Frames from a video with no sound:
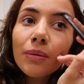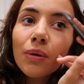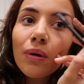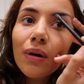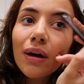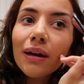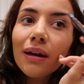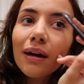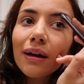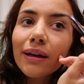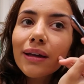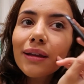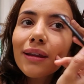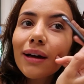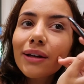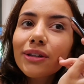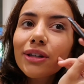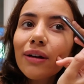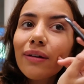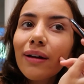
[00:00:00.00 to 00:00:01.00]
I'm quite lucky that
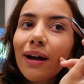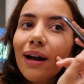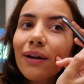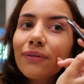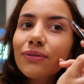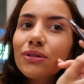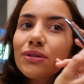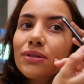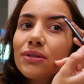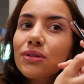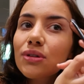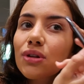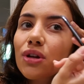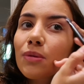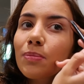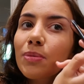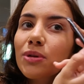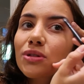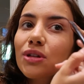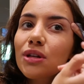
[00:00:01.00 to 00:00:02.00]
I don't have
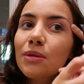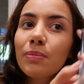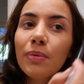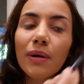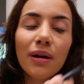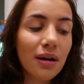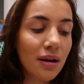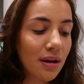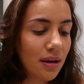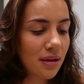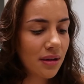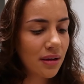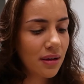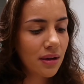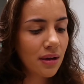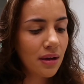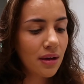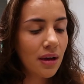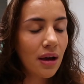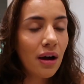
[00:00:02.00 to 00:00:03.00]
super
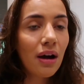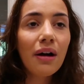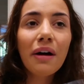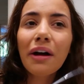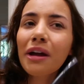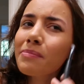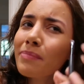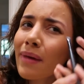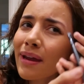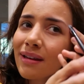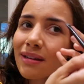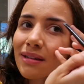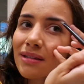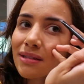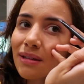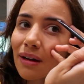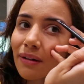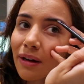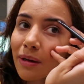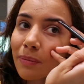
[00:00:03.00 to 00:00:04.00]
high
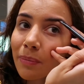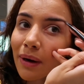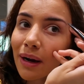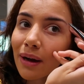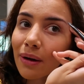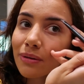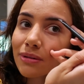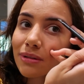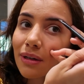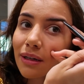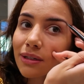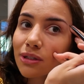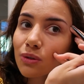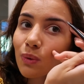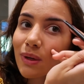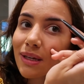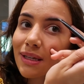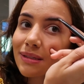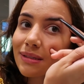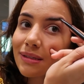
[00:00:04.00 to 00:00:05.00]
maintenance eyebrows. I
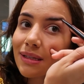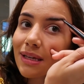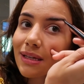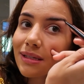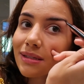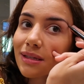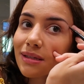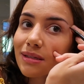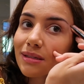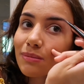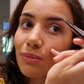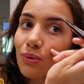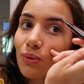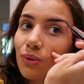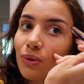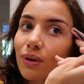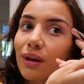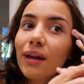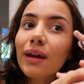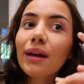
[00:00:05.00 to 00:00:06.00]
tweezed these this
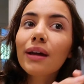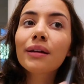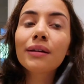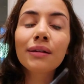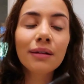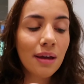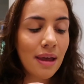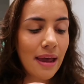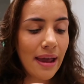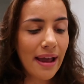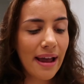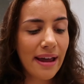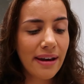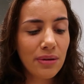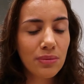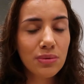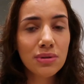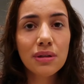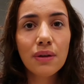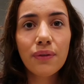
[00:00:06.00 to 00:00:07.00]
morning and
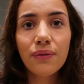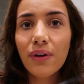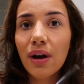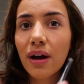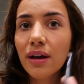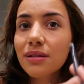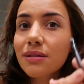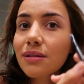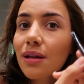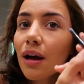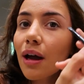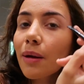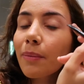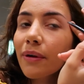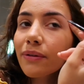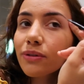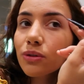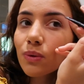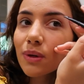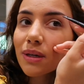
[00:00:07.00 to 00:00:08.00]
it was the first time
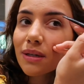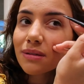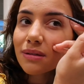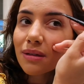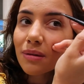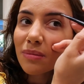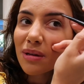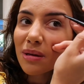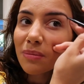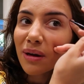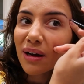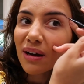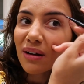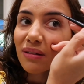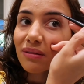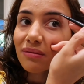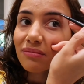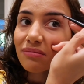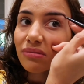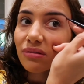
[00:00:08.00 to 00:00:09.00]
I've tweezed them in
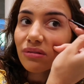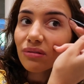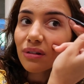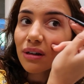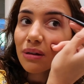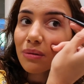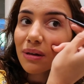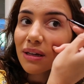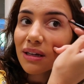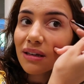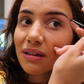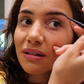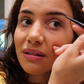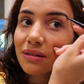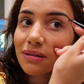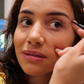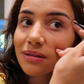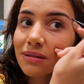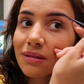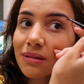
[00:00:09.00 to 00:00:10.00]
about 3
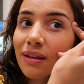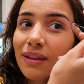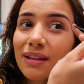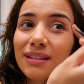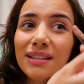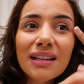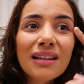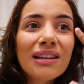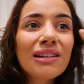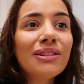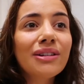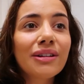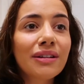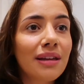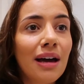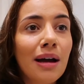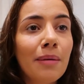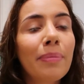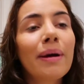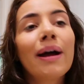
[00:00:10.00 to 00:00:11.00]
weeks. They didn't look
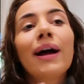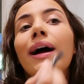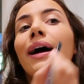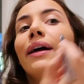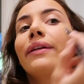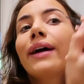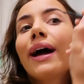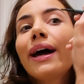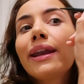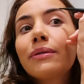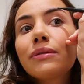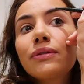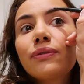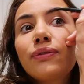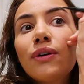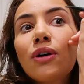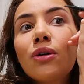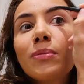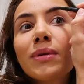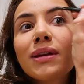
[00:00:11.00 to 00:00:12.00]
that bad, and I was
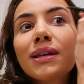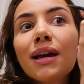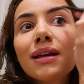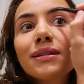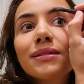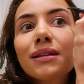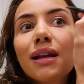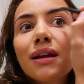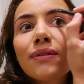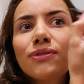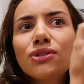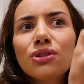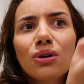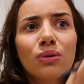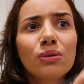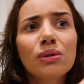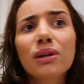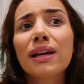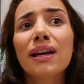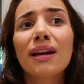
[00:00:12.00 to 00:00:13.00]
filming yesterday for
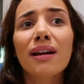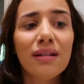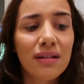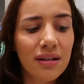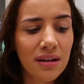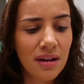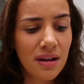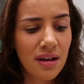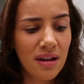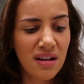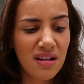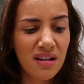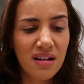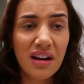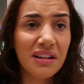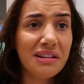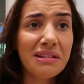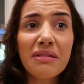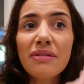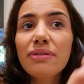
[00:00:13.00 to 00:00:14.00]
John and Leon.
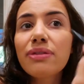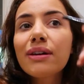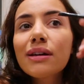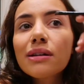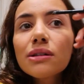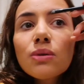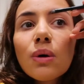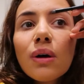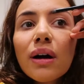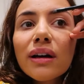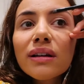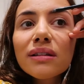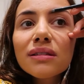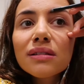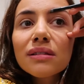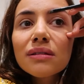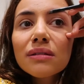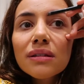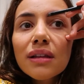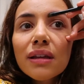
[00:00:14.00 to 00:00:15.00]
I didn't think
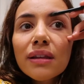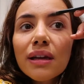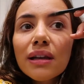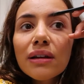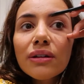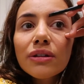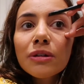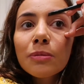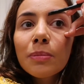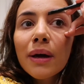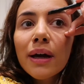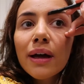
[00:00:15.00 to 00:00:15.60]
twice that they looked